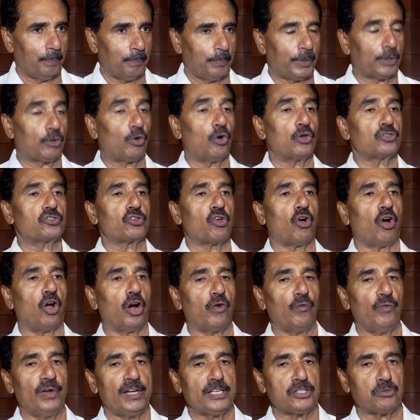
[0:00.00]
Because
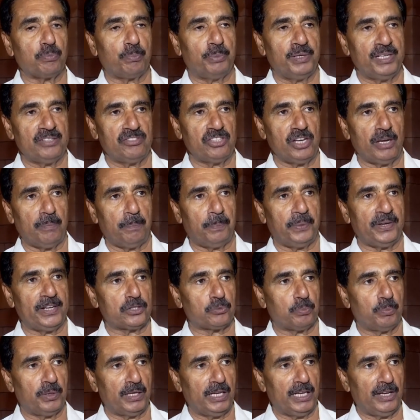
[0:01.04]
always BJP
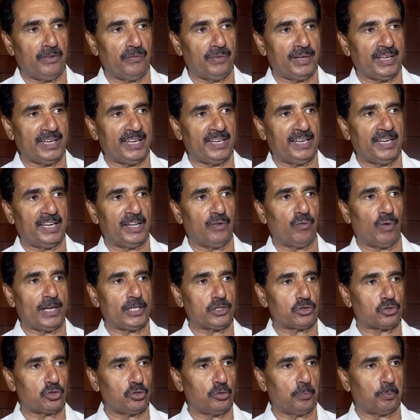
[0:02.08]
is believing in
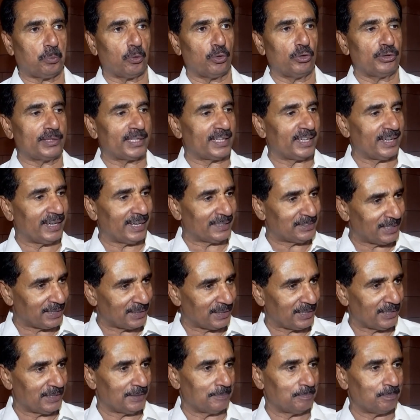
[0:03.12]
divisive political
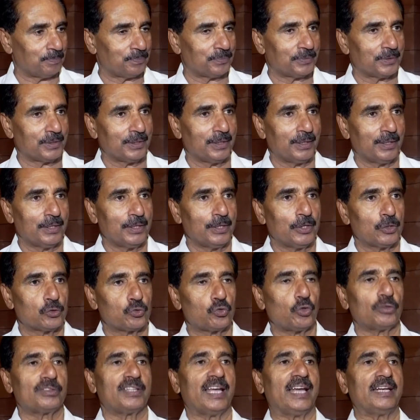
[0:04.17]
agenda.
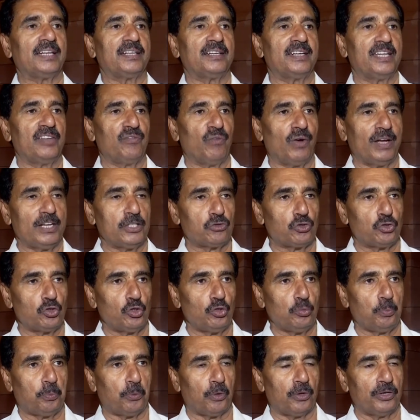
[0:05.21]
So that
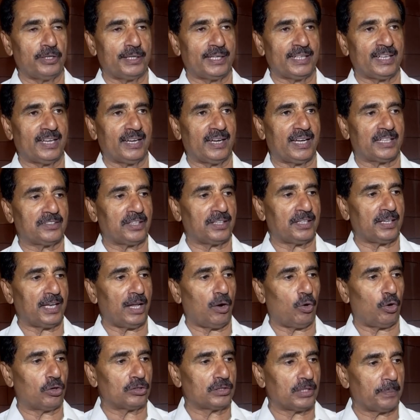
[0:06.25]
you political agenda
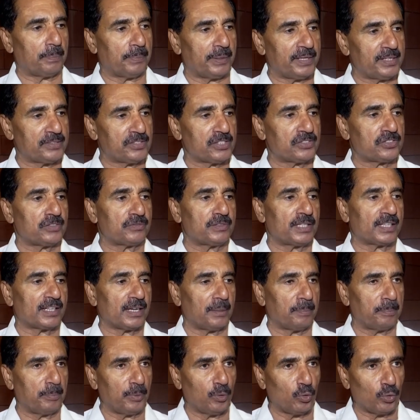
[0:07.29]
on the basis of the
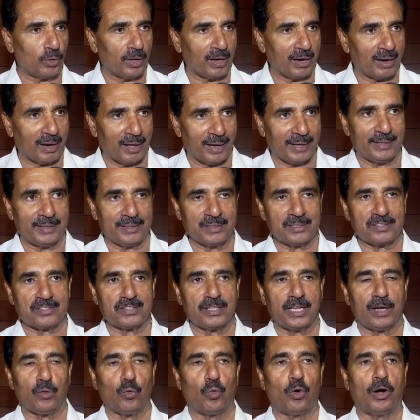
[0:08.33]
communal lines,
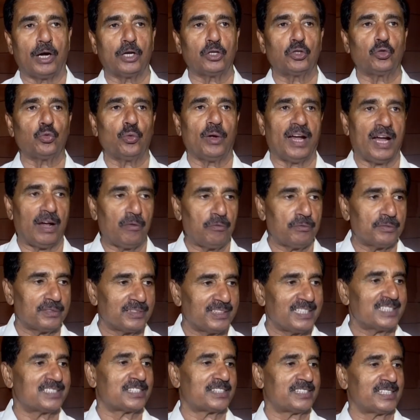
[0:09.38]
they want to have
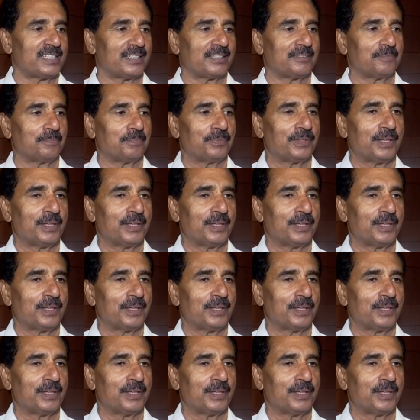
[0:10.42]
this thing.